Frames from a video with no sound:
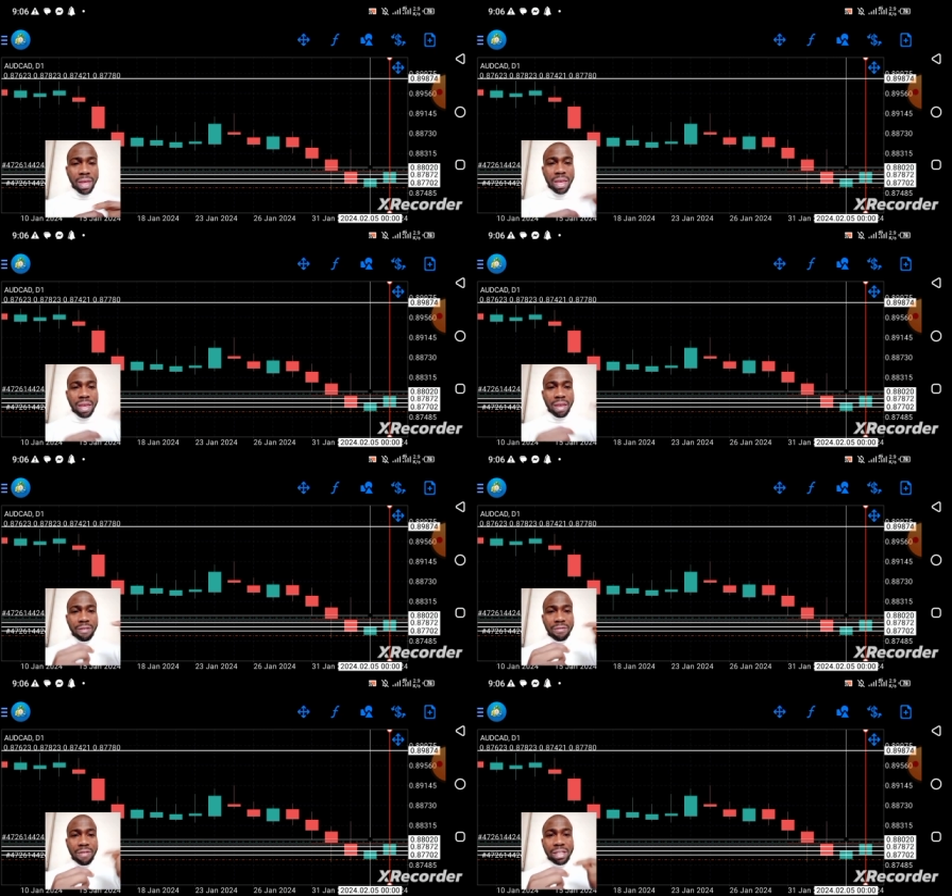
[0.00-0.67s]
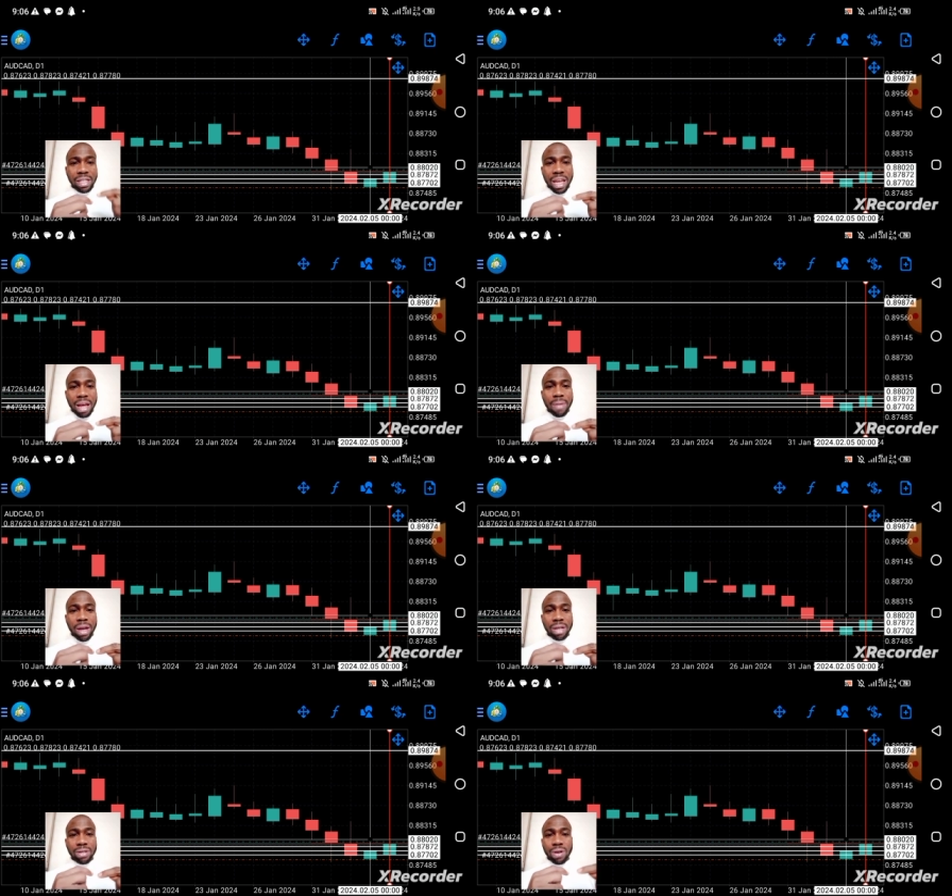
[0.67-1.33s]
Inverted hammer
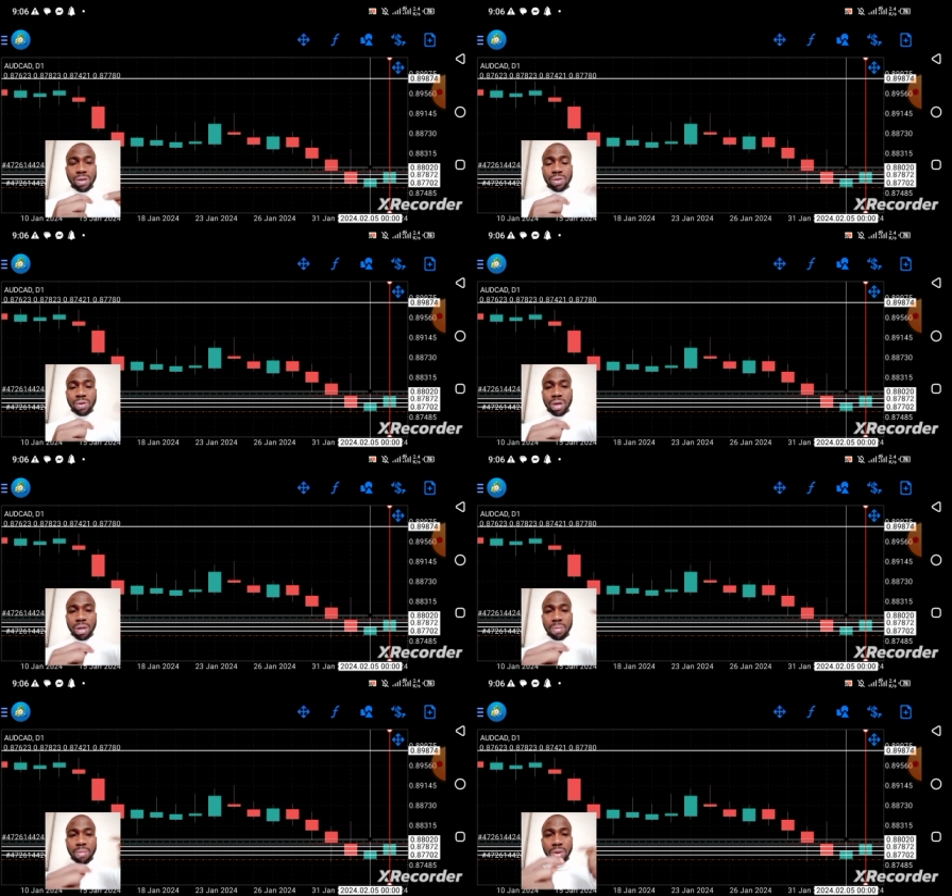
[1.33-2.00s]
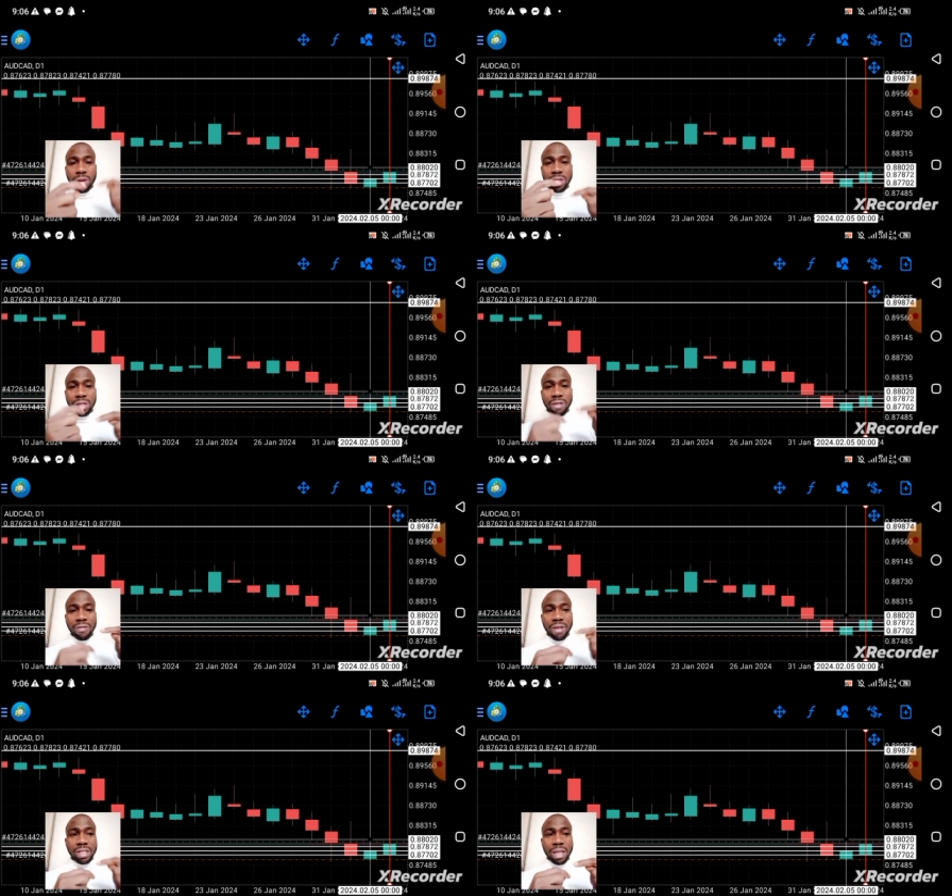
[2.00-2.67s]
is also a bullish
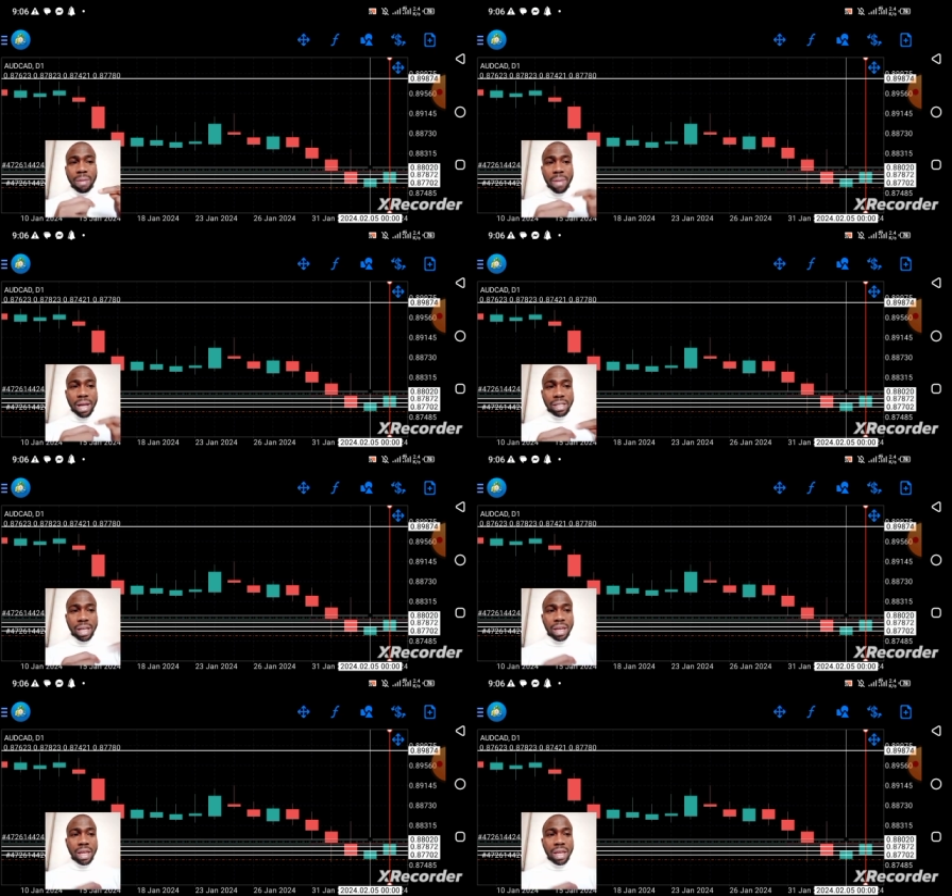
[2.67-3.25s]
reversal pattern.